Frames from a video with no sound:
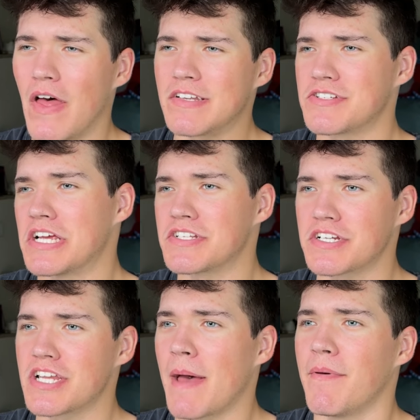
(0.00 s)
That just tastes
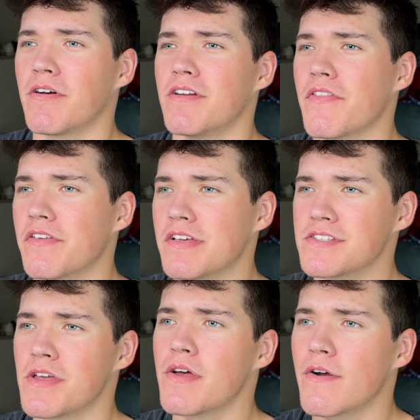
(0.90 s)
like tapioca
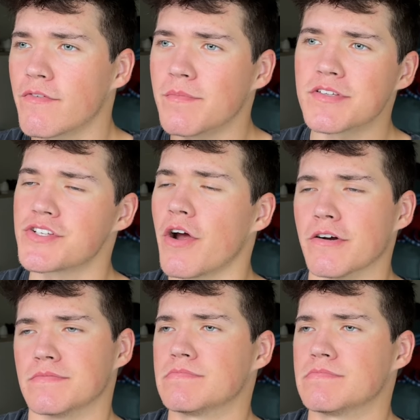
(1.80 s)
nothingness from the start.